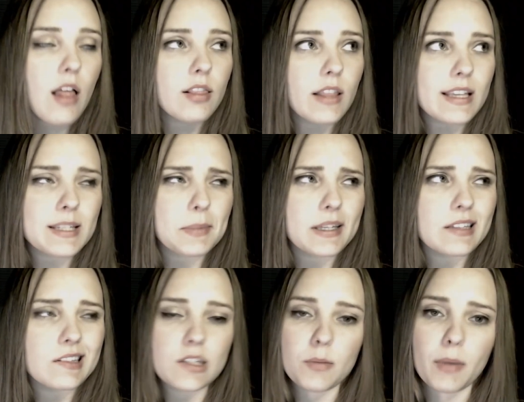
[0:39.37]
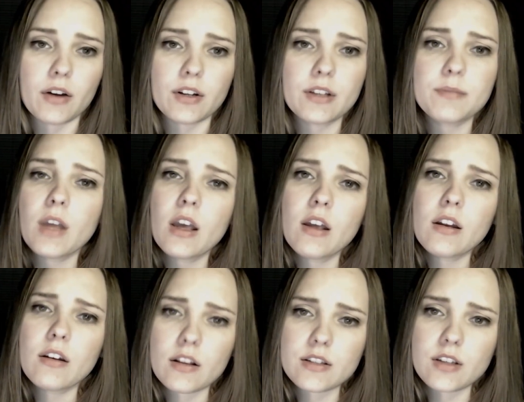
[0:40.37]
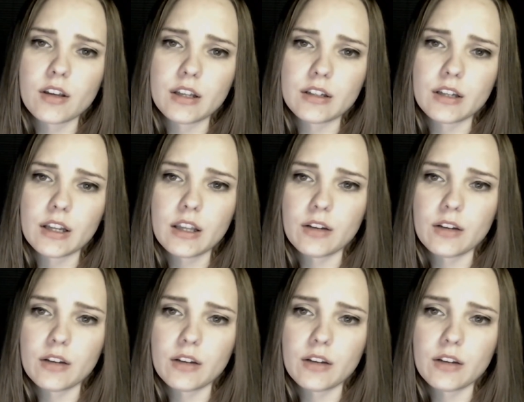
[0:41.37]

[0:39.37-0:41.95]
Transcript: lesbians about it, not sucking dick